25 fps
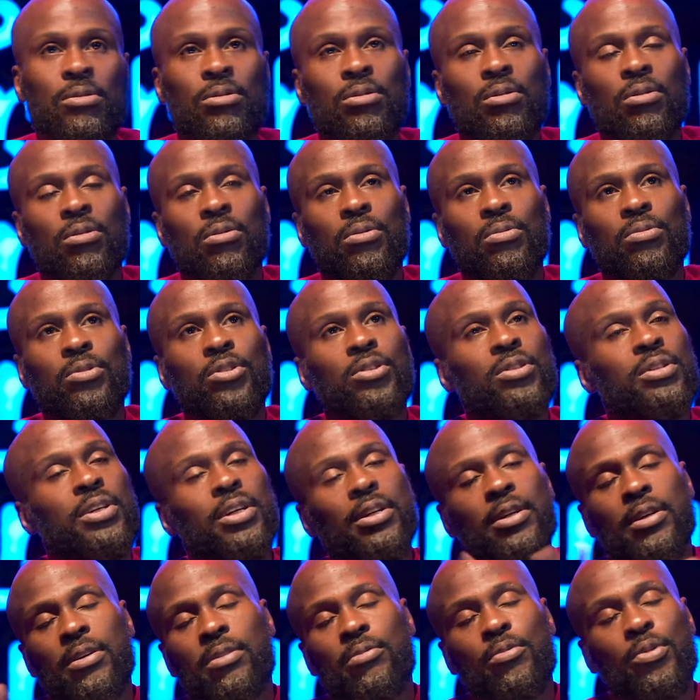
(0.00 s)
Yeah. So we just
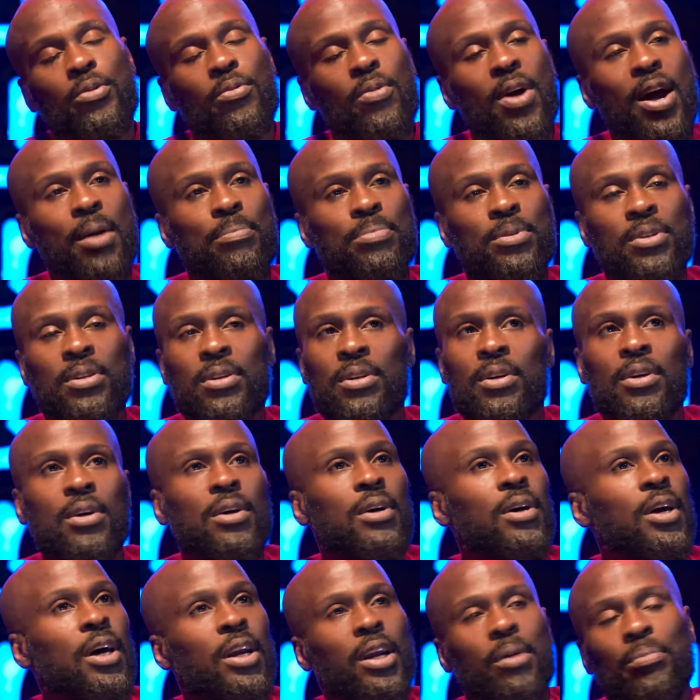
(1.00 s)
ended, we wrapped,
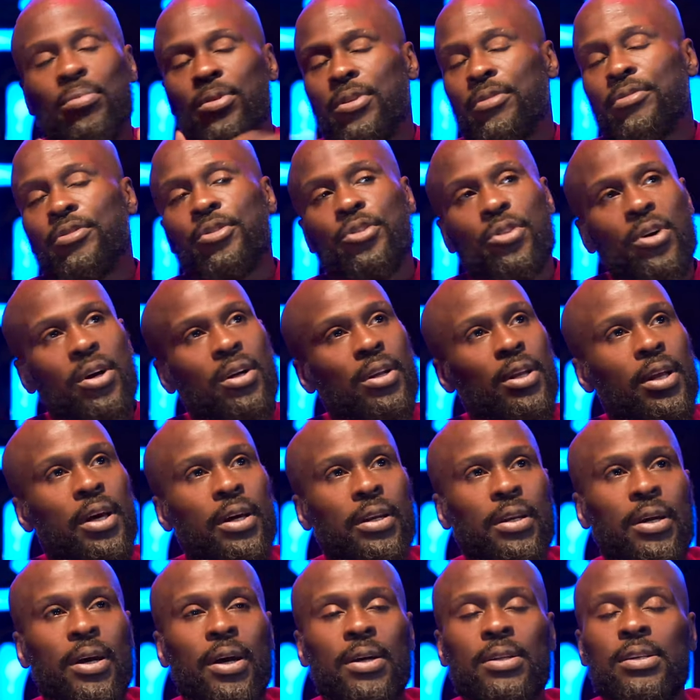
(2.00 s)
and I put the video out
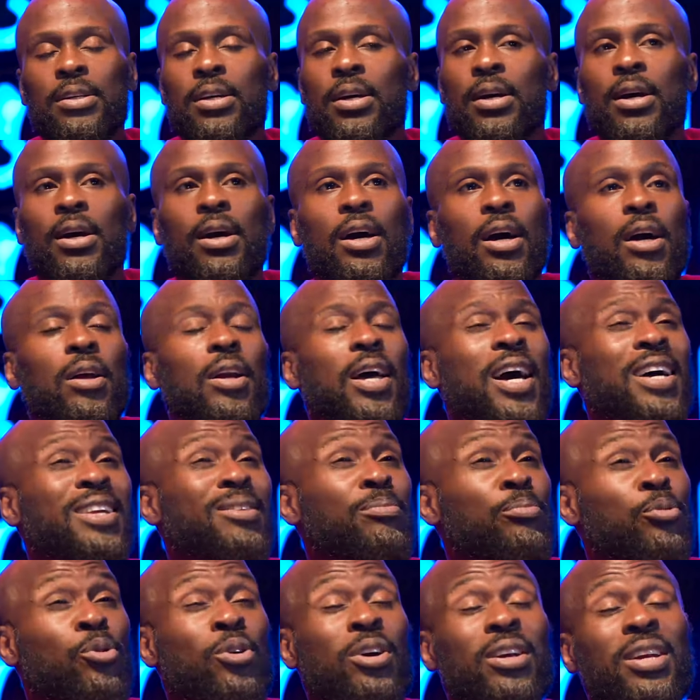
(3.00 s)
like that. And at
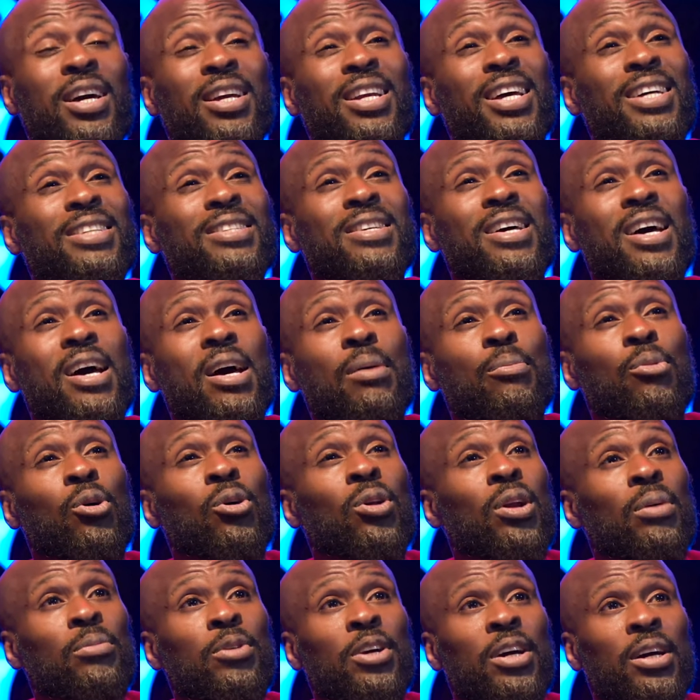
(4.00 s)
the point, at that time,
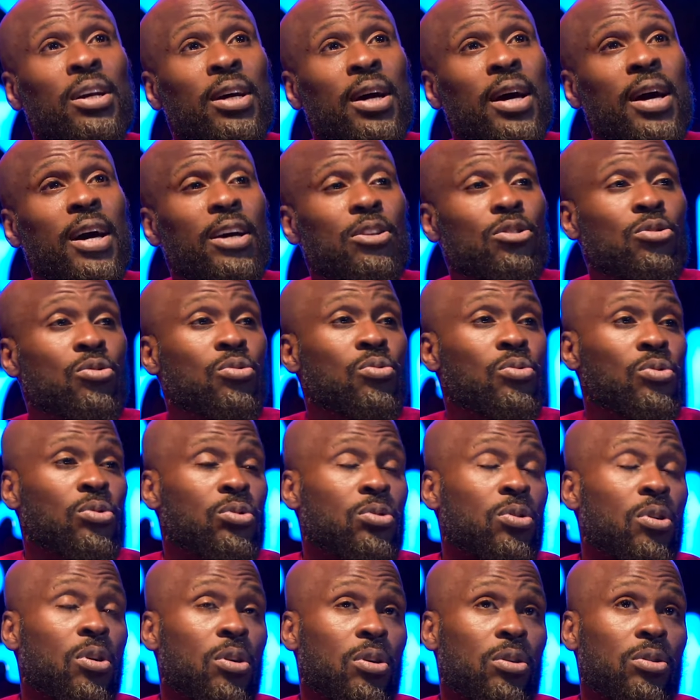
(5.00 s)
Olamide and I had 2
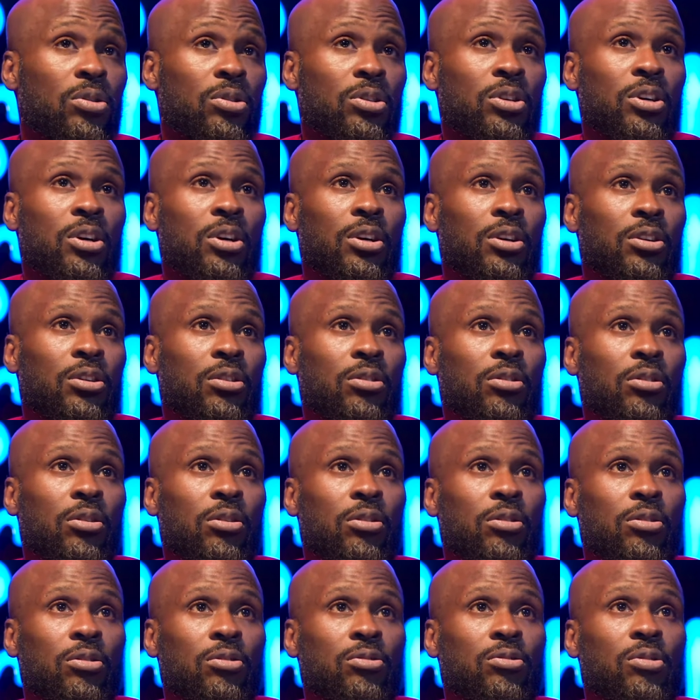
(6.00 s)
songs, you
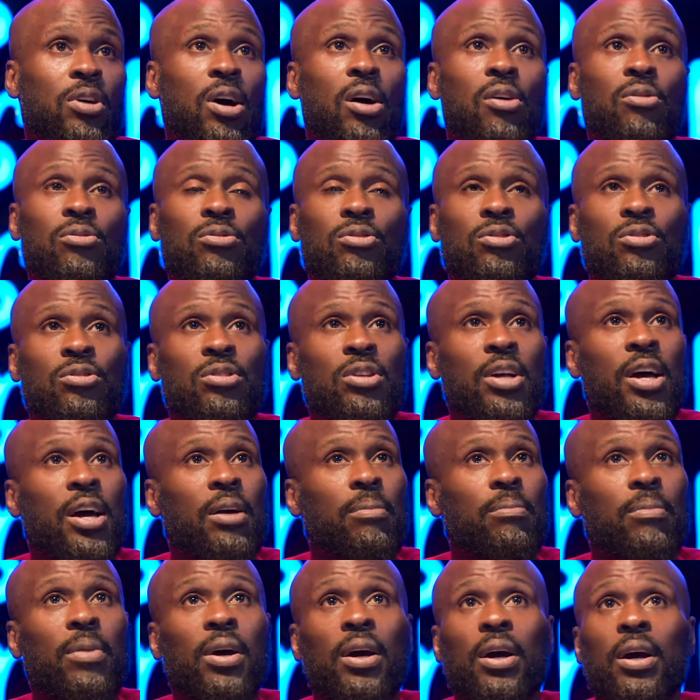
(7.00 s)
know. So I was just
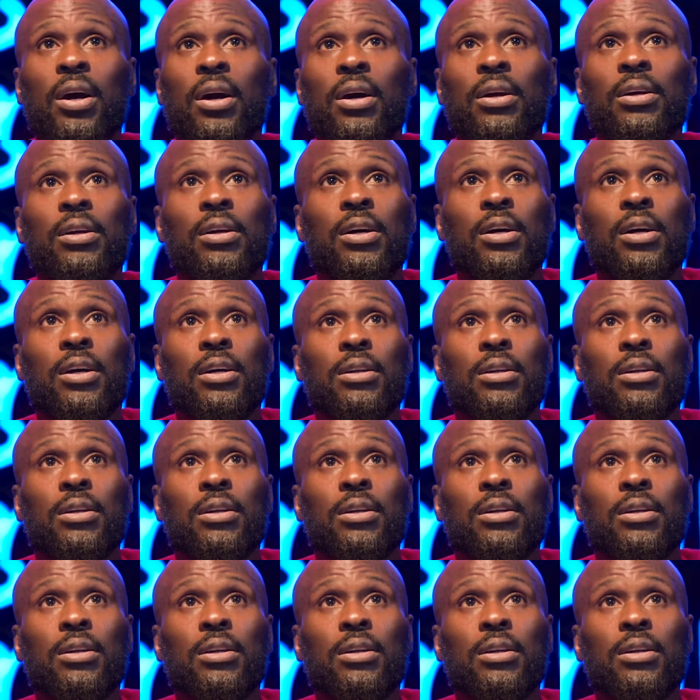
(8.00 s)
like, man,